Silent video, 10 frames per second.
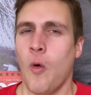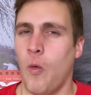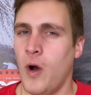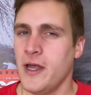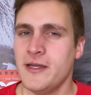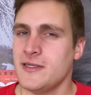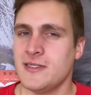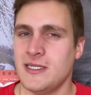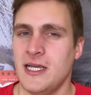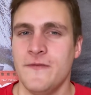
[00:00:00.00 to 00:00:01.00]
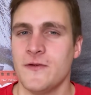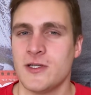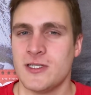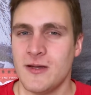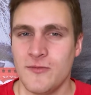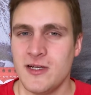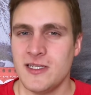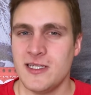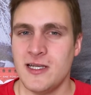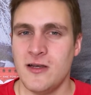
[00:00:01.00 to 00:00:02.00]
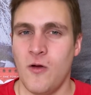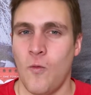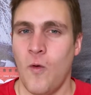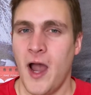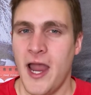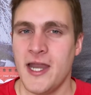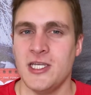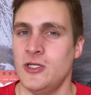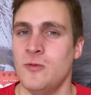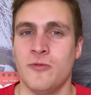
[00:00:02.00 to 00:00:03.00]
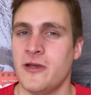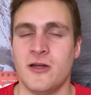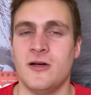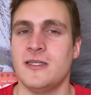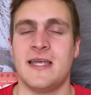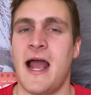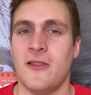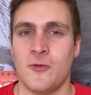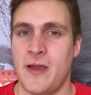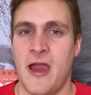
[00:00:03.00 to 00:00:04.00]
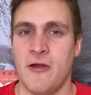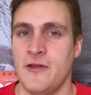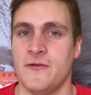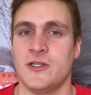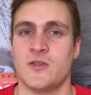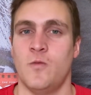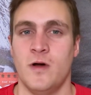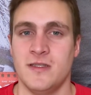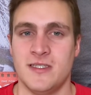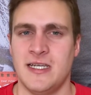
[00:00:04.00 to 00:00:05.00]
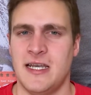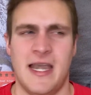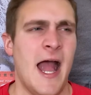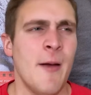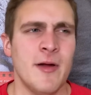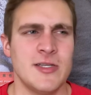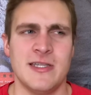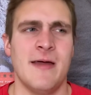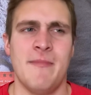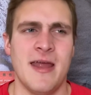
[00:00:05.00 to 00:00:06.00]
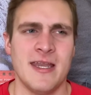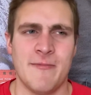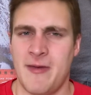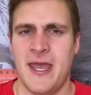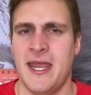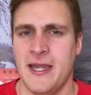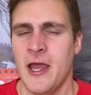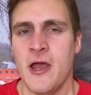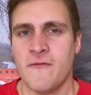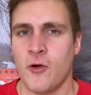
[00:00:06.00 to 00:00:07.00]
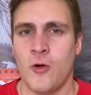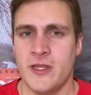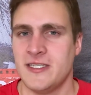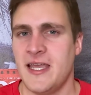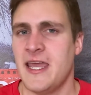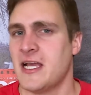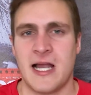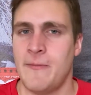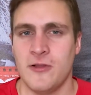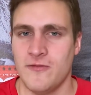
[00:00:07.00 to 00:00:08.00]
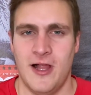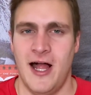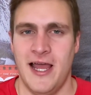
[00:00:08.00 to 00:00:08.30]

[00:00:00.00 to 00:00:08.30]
one scene for some reason. Why do you bring on Tyler Perry for just one scene? And how much did that man get paid for only saying a couple of